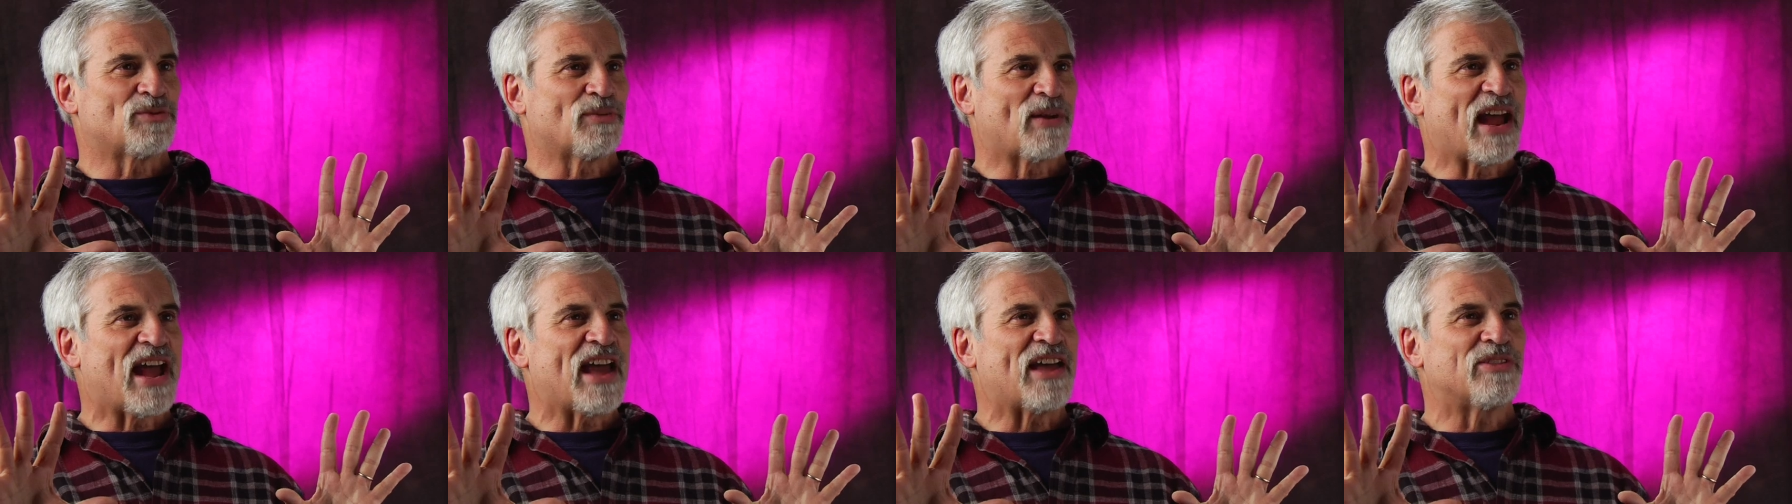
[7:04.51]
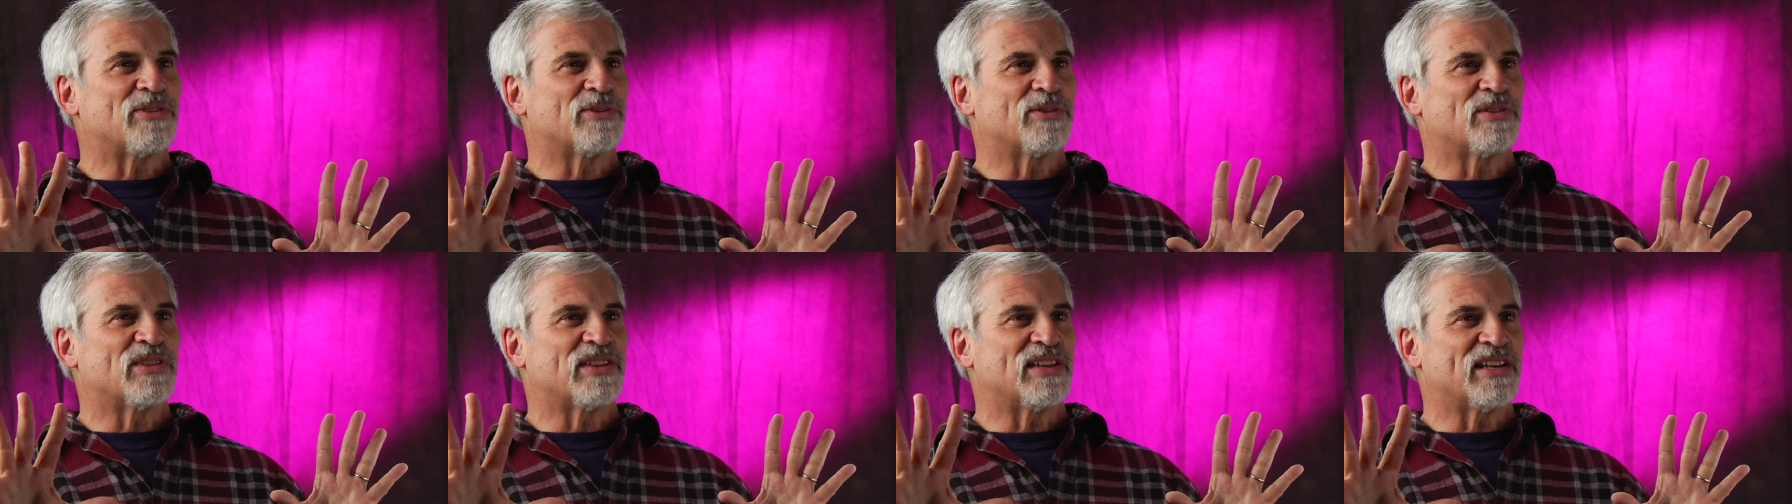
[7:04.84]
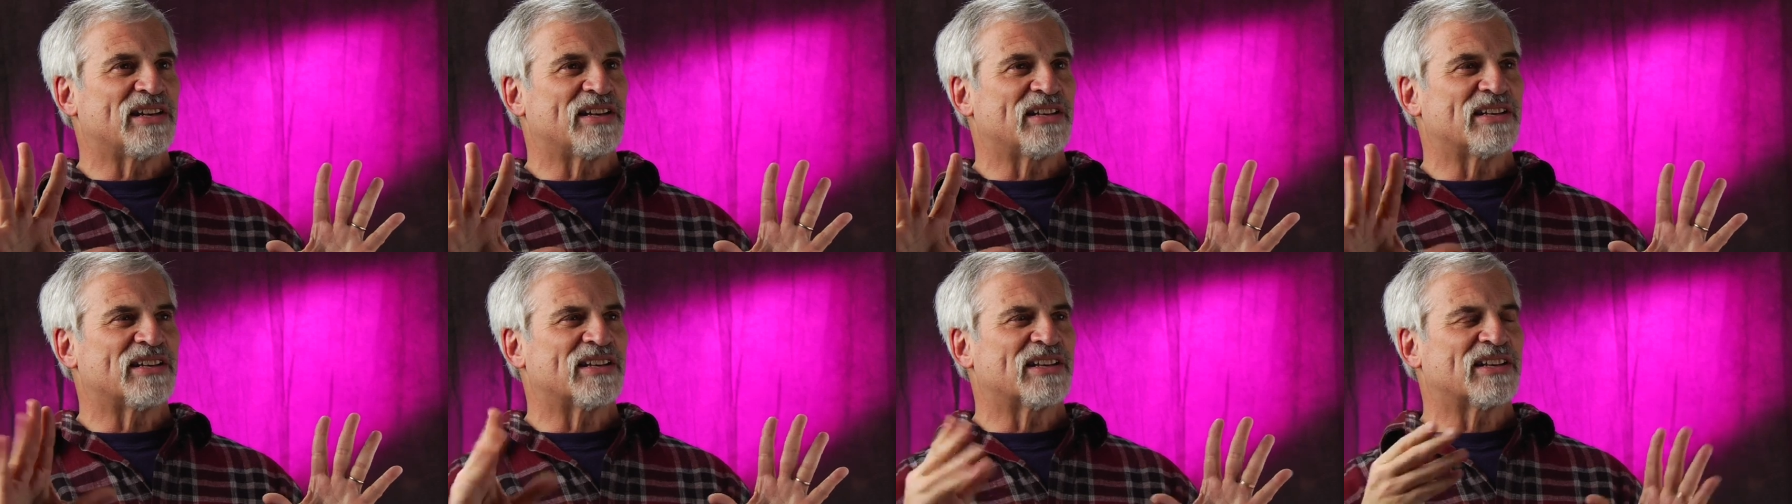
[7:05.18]
rather
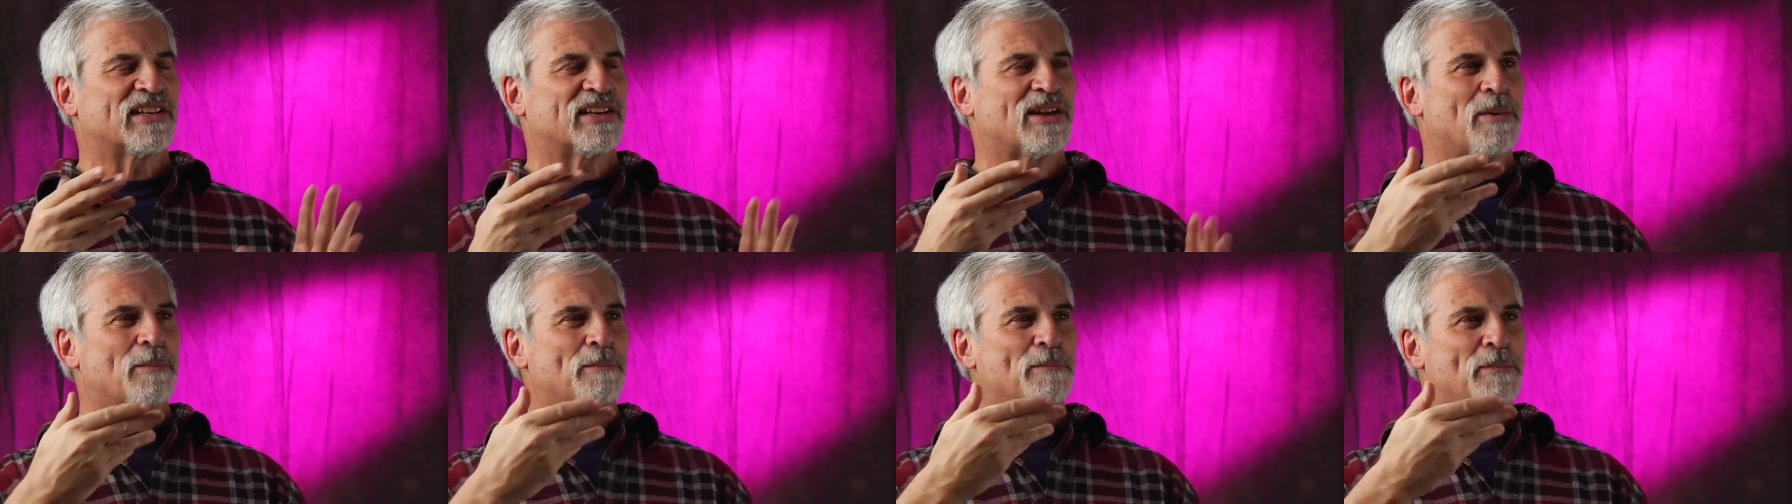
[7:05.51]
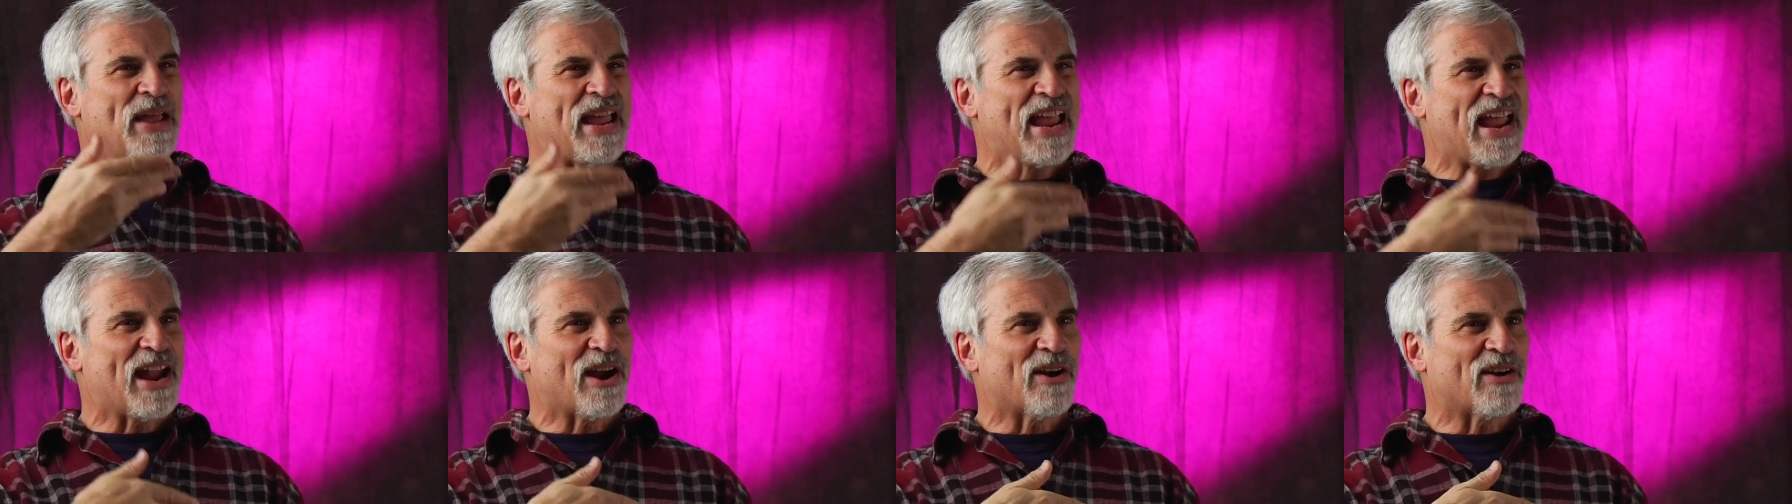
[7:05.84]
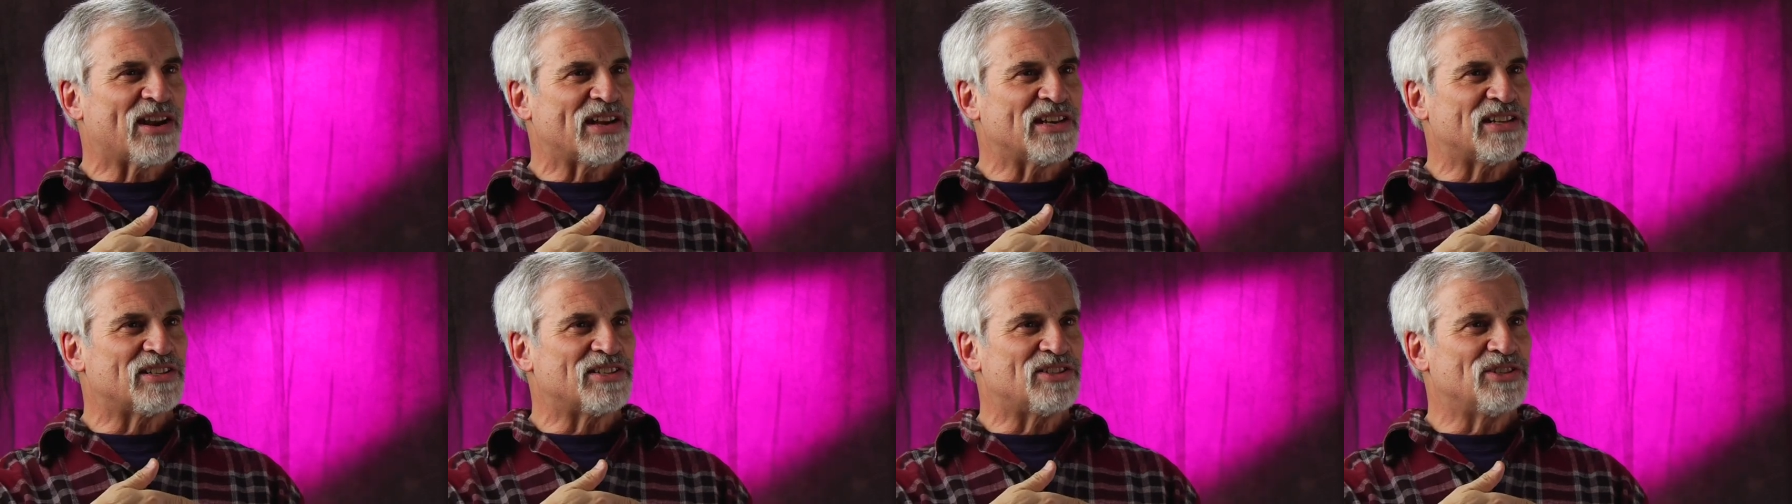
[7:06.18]
than compare
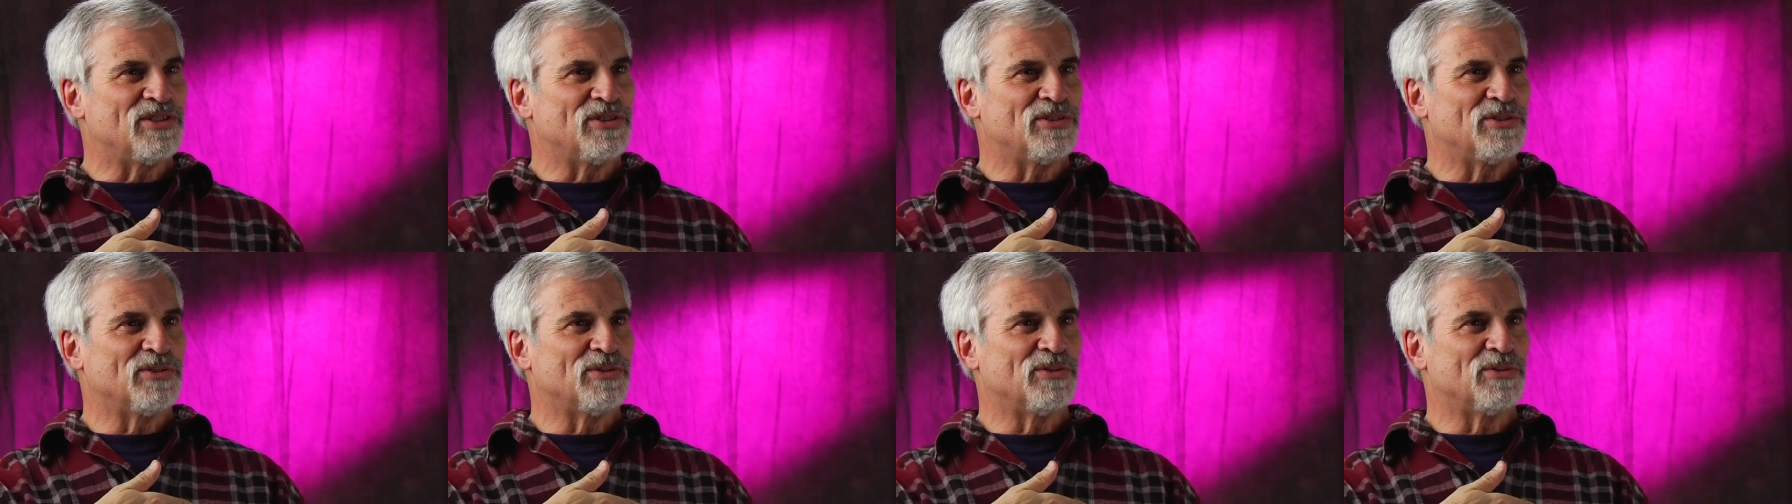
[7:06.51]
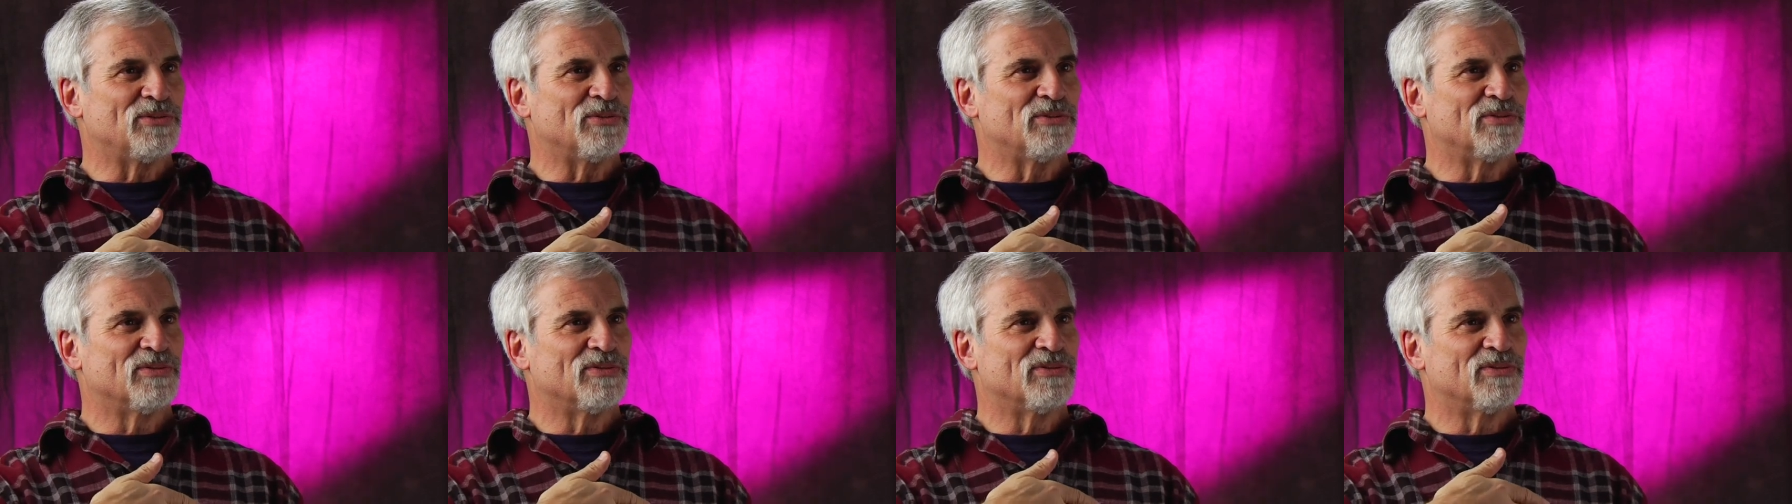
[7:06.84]
it to